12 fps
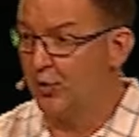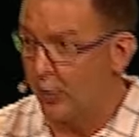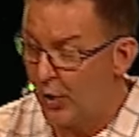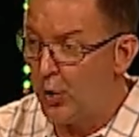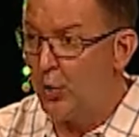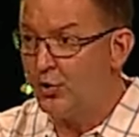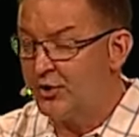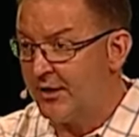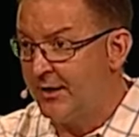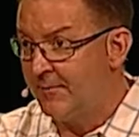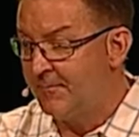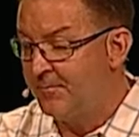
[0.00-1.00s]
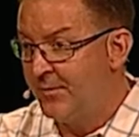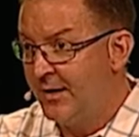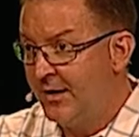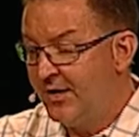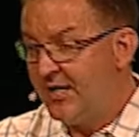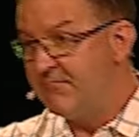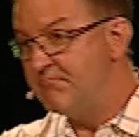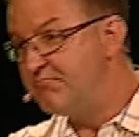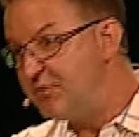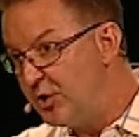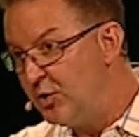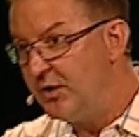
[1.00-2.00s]
grows in, in
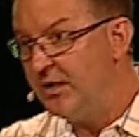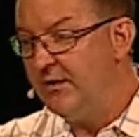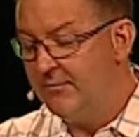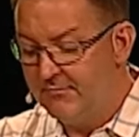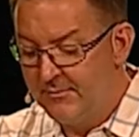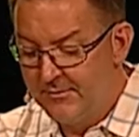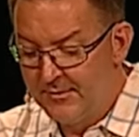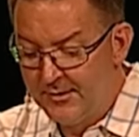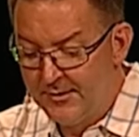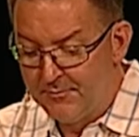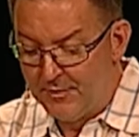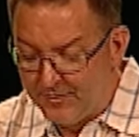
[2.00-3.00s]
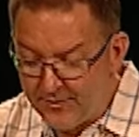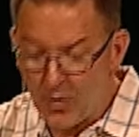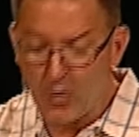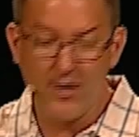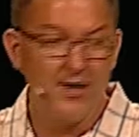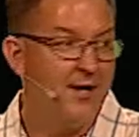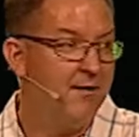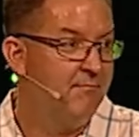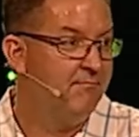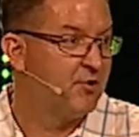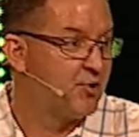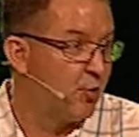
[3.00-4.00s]
beauty before
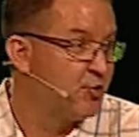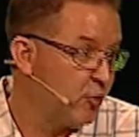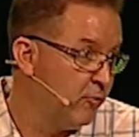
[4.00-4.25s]
him. The church